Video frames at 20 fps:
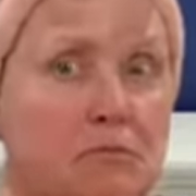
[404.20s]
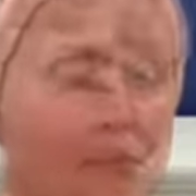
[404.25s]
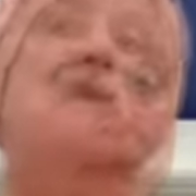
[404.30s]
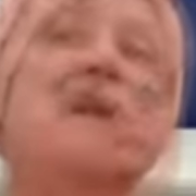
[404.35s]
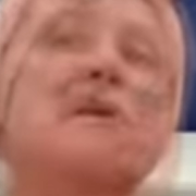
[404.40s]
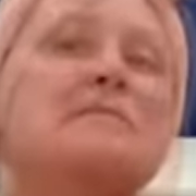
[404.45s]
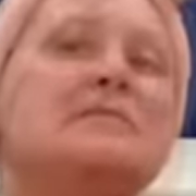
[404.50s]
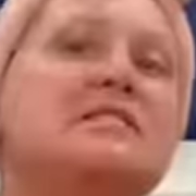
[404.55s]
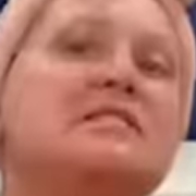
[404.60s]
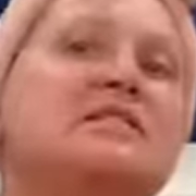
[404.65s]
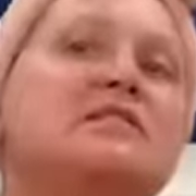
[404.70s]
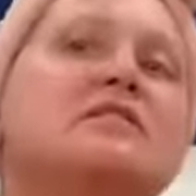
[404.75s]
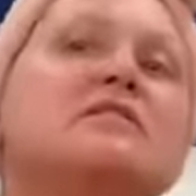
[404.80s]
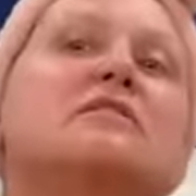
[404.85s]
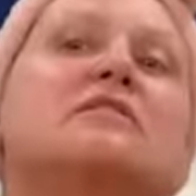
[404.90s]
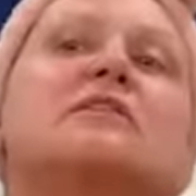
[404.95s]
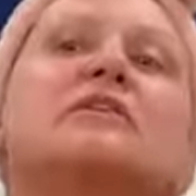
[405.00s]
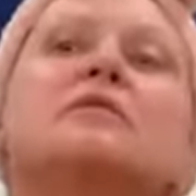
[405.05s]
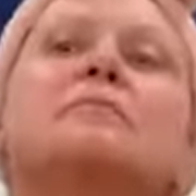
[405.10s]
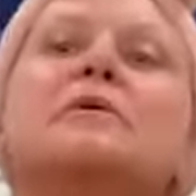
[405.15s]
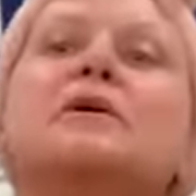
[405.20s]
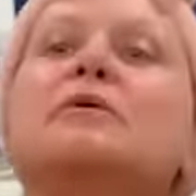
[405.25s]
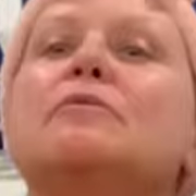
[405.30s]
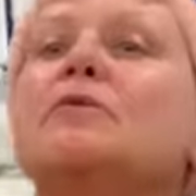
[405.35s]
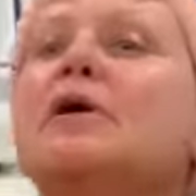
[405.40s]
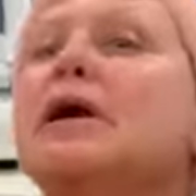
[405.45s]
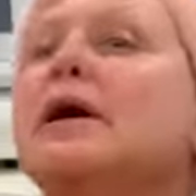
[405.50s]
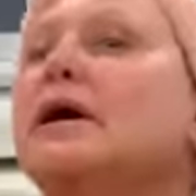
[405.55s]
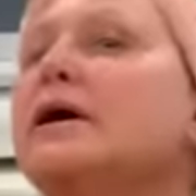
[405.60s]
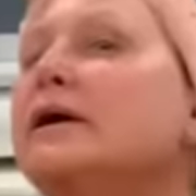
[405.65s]
I'm still a little bit
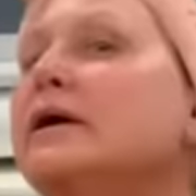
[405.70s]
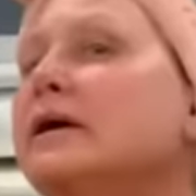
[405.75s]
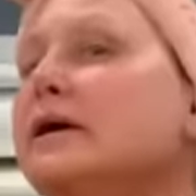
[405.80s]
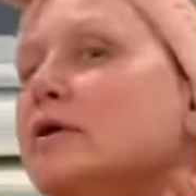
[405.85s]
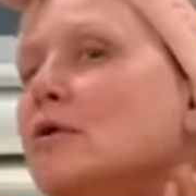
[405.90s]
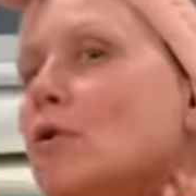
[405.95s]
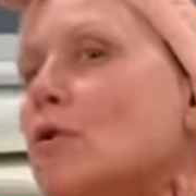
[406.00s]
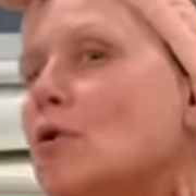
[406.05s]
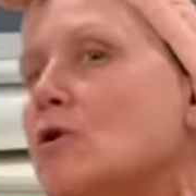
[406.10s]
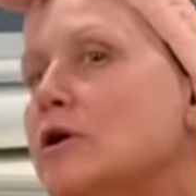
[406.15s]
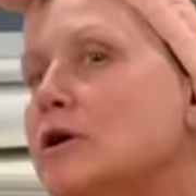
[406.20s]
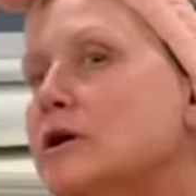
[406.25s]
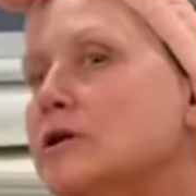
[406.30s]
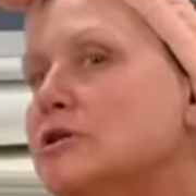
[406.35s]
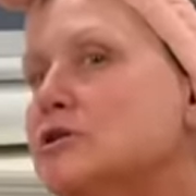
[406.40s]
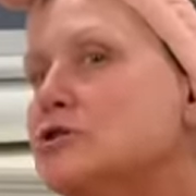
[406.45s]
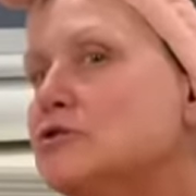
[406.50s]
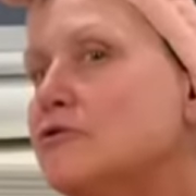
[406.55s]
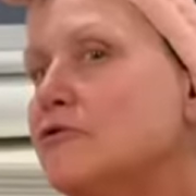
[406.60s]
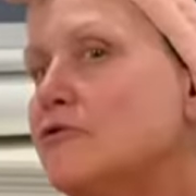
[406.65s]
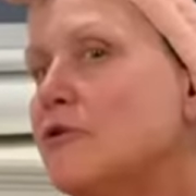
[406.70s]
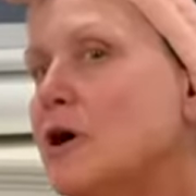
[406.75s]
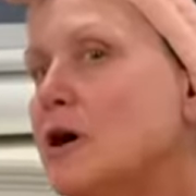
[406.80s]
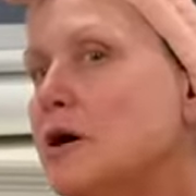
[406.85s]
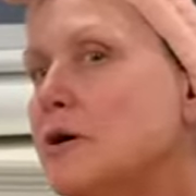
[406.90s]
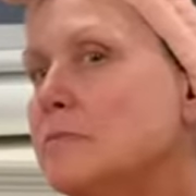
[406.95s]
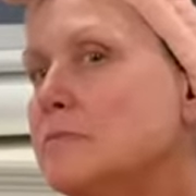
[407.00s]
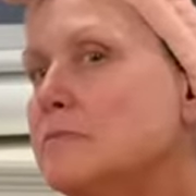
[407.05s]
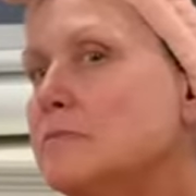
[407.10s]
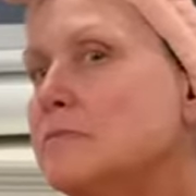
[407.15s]
red and orange
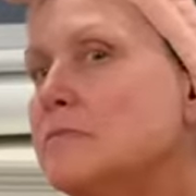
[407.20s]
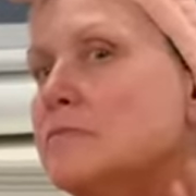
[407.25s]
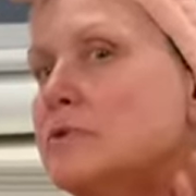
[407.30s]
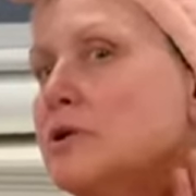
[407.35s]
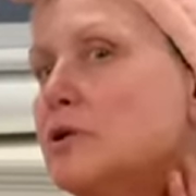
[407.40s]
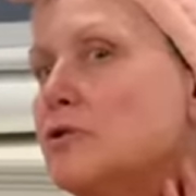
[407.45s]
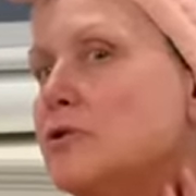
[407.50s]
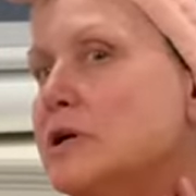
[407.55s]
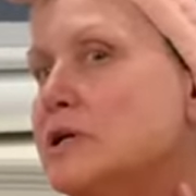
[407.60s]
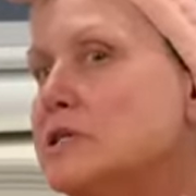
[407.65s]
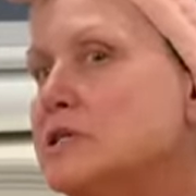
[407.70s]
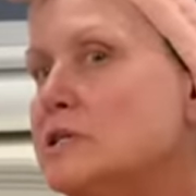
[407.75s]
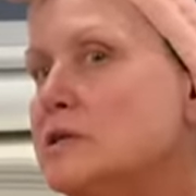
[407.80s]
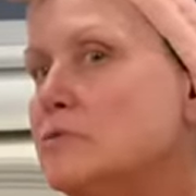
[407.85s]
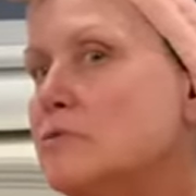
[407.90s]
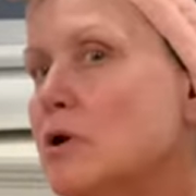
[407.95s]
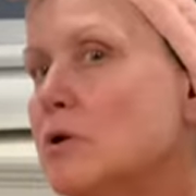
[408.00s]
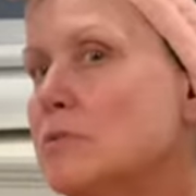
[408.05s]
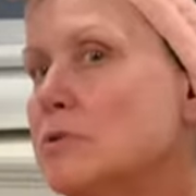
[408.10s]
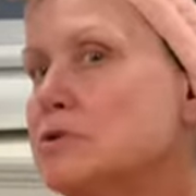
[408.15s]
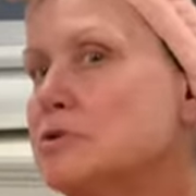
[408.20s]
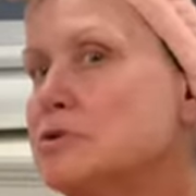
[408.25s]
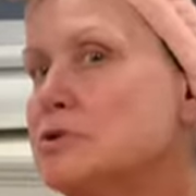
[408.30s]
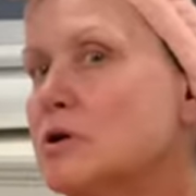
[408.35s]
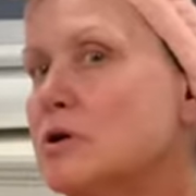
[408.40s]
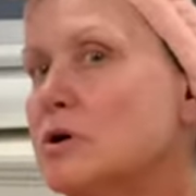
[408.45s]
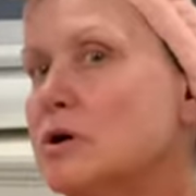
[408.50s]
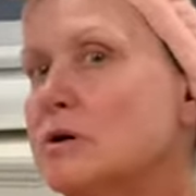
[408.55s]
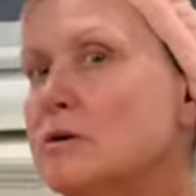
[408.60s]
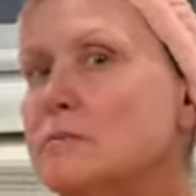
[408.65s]
from the green tea robo
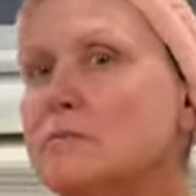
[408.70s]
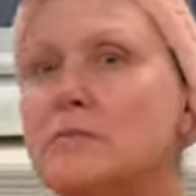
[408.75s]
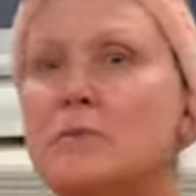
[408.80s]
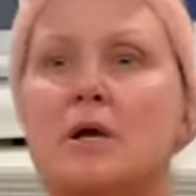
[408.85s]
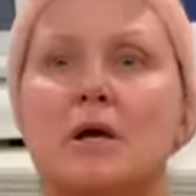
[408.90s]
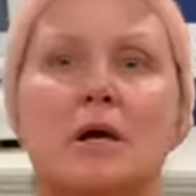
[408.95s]
serum,